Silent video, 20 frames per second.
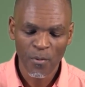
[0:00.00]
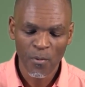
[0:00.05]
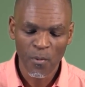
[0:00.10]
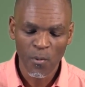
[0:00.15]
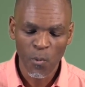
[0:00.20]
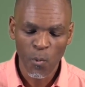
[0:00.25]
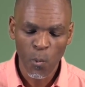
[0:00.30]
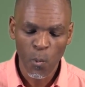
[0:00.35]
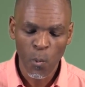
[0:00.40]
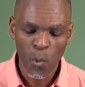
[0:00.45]

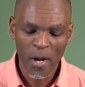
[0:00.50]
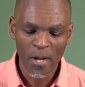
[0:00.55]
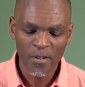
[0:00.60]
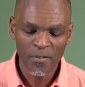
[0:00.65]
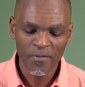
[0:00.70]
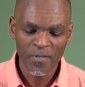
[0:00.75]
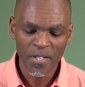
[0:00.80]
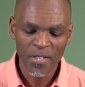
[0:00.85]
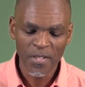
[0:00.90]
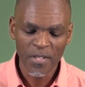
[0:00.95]
one of
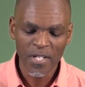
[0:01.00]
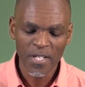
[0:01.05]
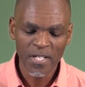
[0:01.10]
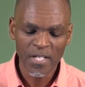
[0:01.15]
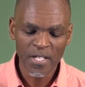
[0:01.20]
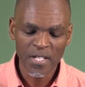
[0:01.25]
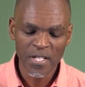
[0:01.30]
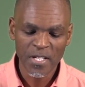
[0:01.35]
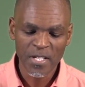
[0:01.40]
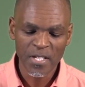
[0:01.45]
the
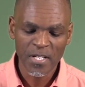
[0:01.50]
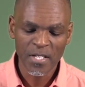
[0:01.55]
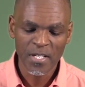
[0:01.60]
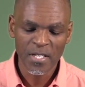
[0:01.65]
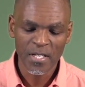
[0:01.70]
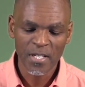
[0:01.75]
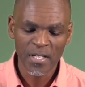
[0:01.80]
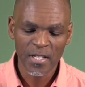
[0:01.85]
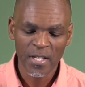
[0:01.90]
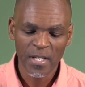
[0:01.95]
things
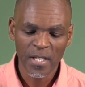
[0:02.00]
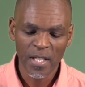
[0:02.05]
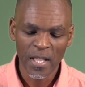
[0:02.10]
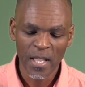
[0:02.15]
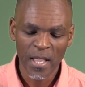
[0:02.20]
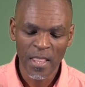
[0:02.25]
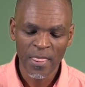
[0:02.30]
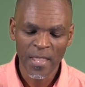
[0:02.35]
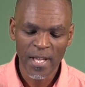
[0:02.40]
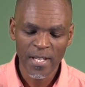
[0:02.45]

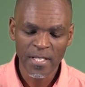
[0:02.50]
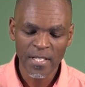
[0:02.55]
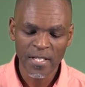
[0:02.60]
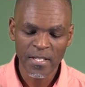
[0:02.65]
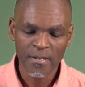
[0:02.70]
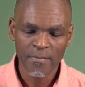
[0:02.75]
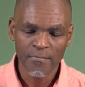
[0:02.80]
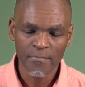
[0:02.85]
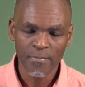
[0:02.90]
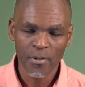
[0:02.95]
that is
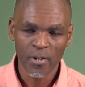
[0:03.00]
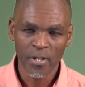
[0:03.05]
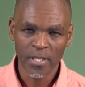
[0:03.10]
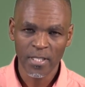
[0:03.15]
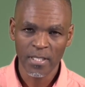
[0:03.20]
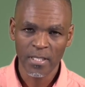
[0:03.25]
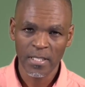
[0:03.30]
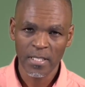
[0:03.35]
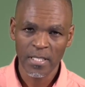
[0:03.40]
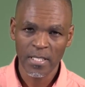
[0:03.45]

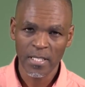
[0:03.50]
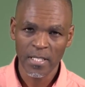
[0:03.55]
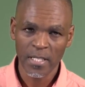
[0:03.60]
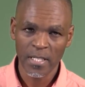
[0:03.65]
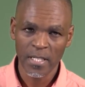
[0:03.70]
important